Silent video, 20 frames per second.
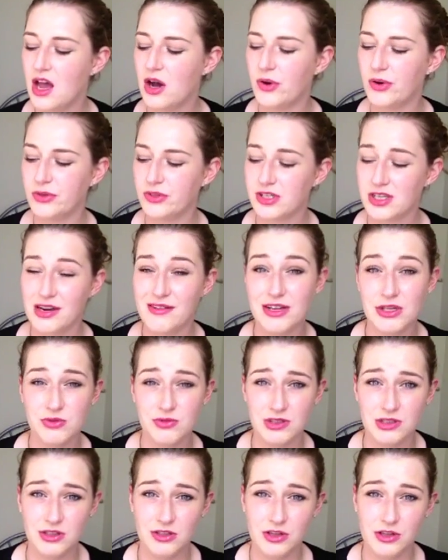Also, it's
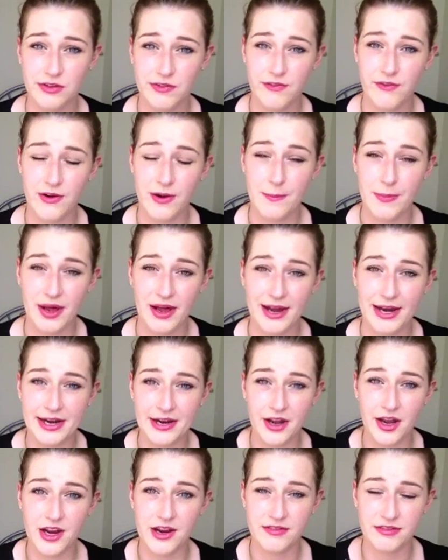really good for
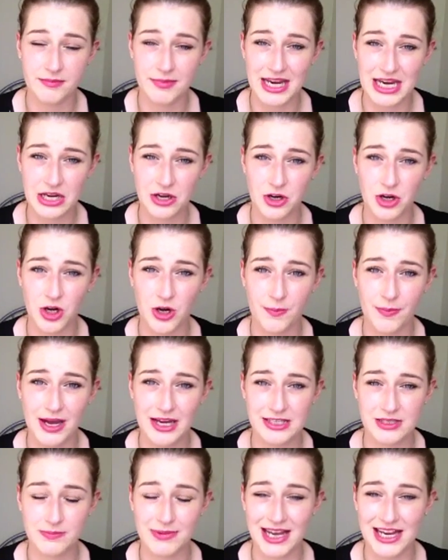applying over makeup
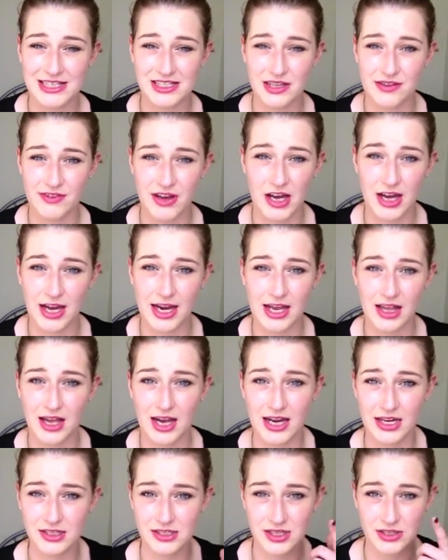as a bit of a highlight,